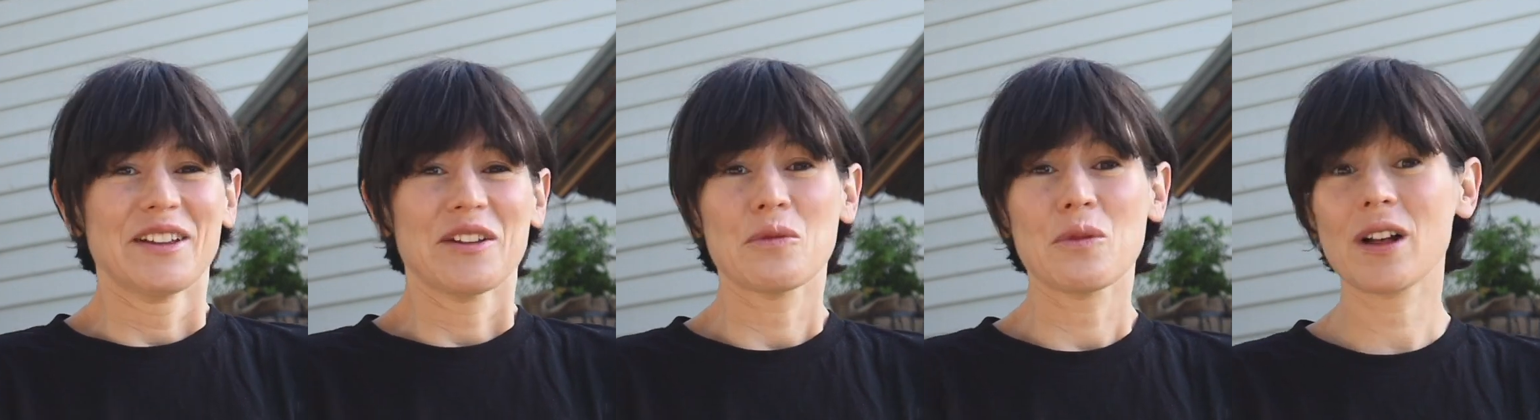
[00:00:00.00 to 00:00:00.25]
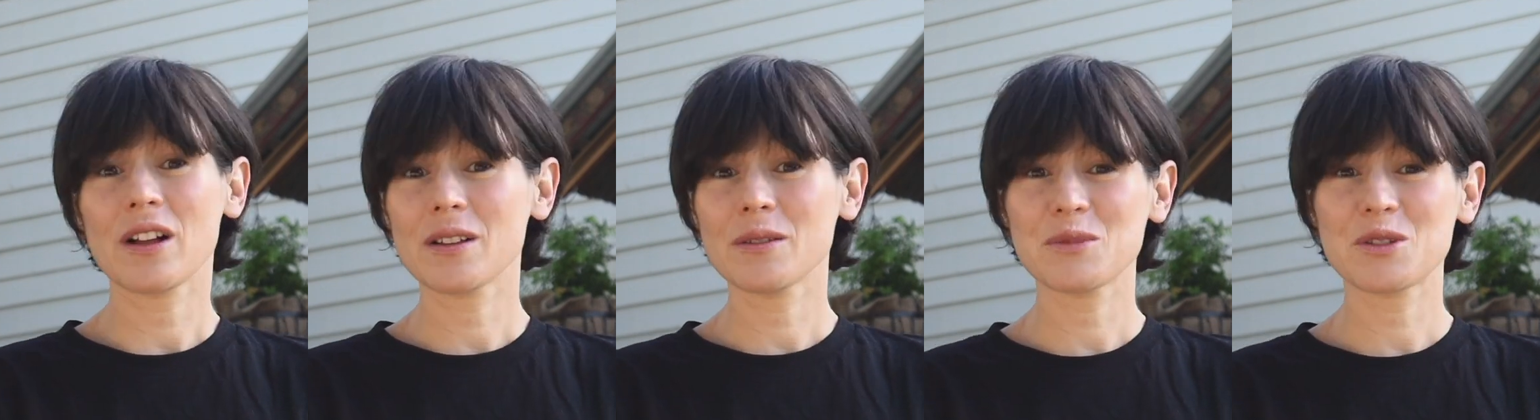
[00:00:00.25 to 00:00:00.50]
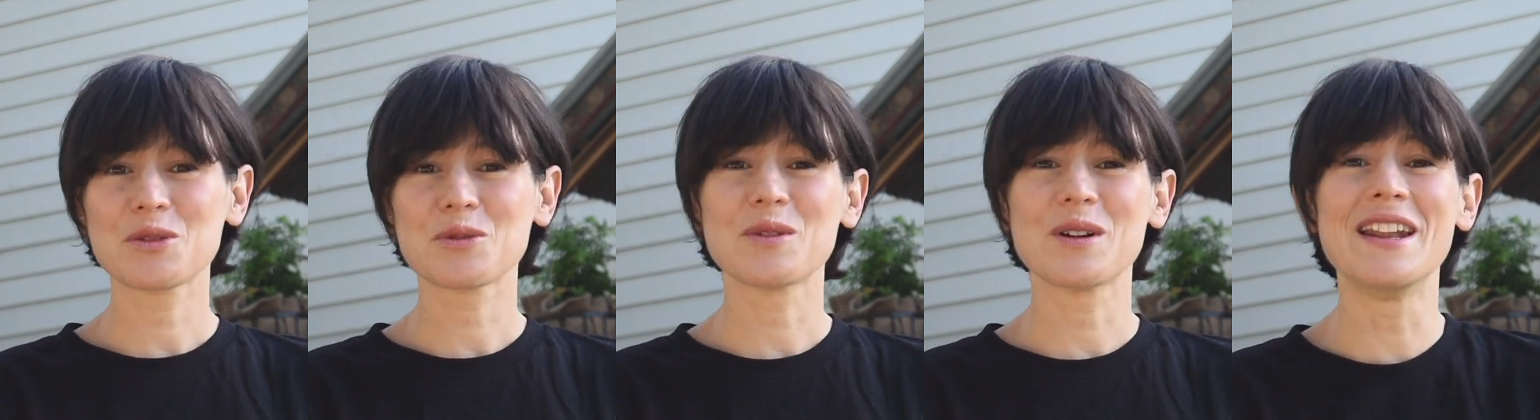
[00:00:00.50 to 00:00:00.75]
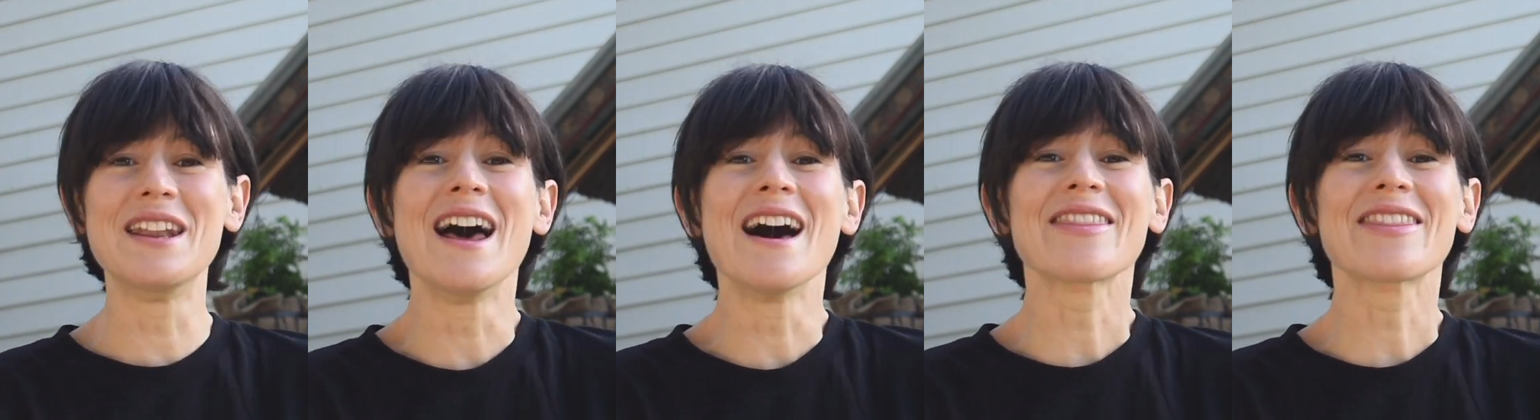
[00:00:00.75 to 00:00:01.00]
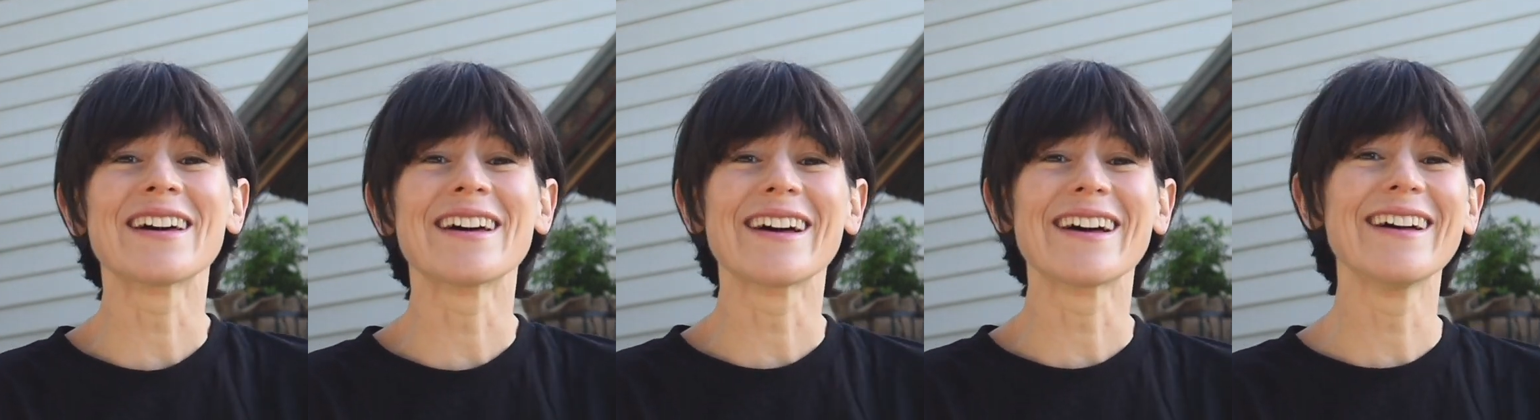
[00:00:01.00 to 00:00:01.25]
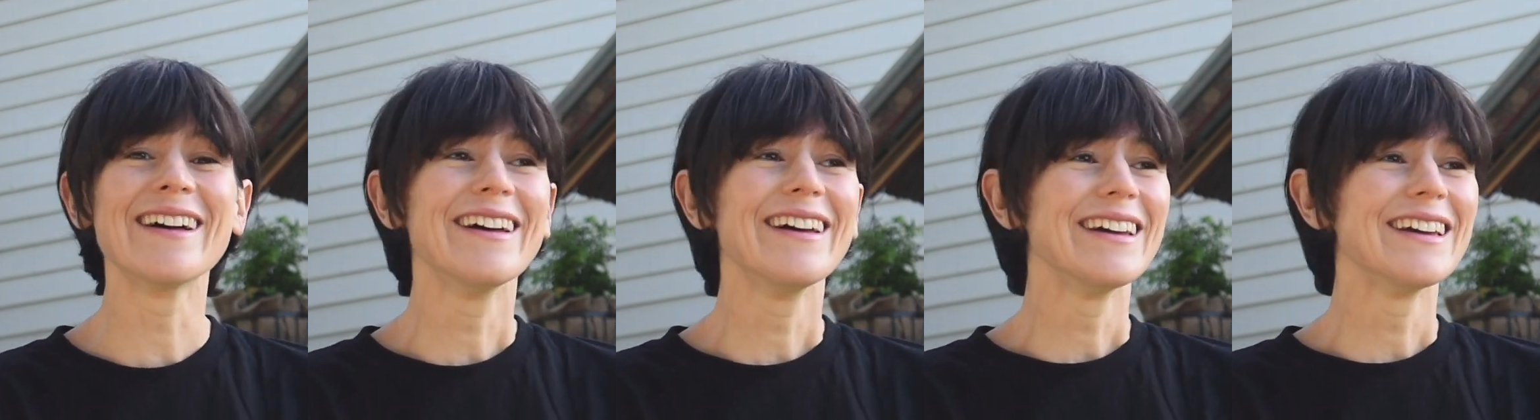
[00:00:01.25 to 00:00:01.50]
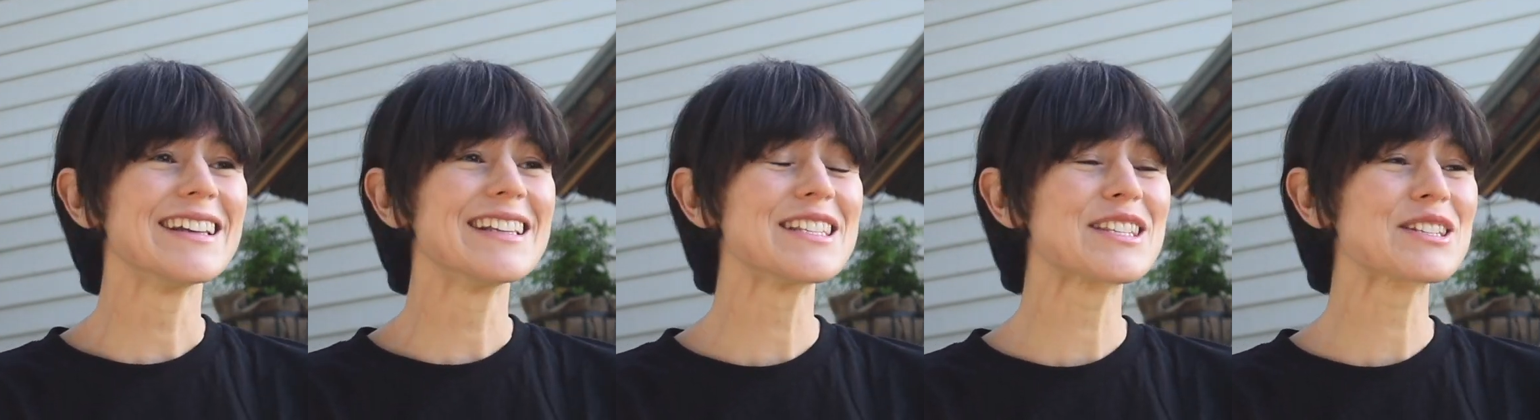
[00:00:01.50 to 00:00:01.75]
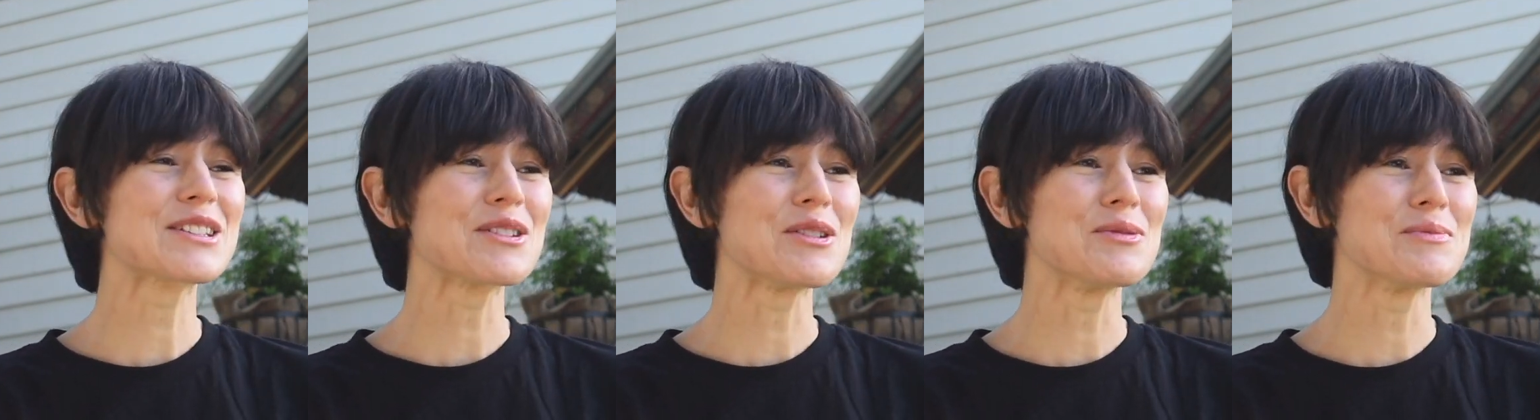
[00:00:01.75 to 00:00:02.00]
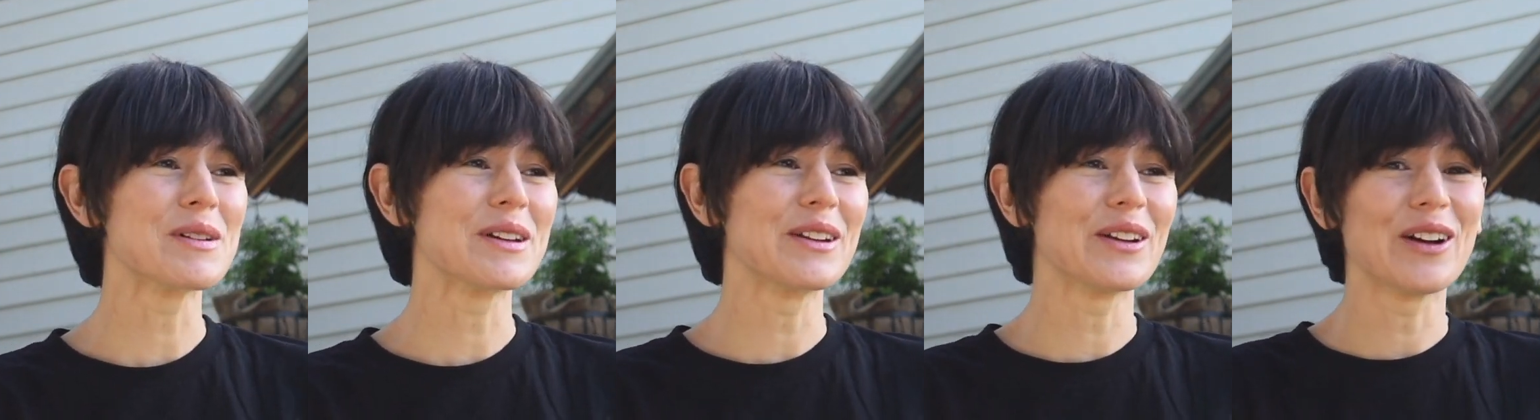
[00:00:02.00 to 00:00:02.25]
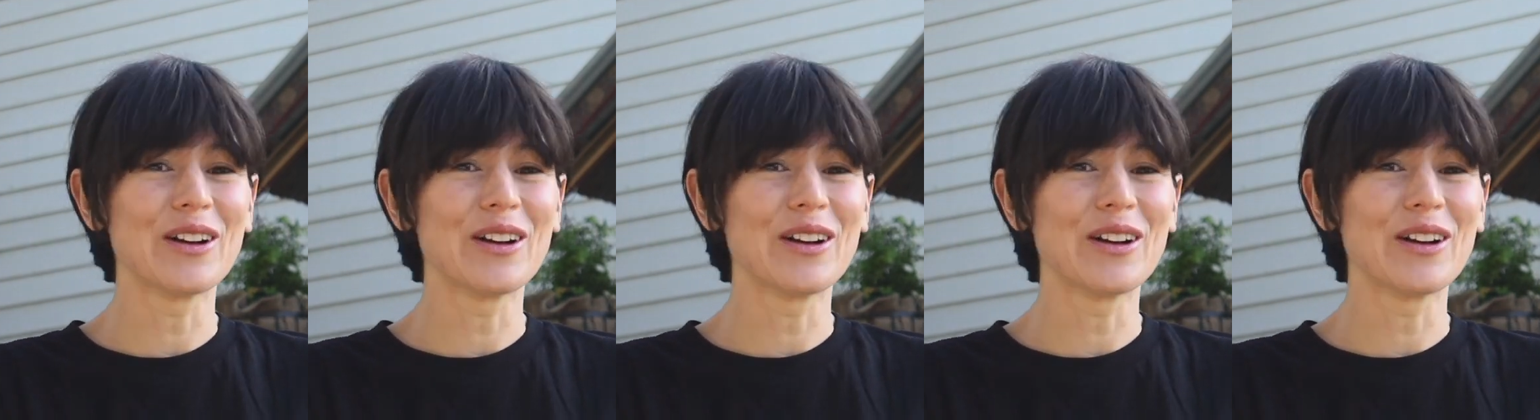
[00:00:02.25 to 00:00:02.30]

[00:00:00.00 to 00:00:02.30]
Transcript: Welcome to another installment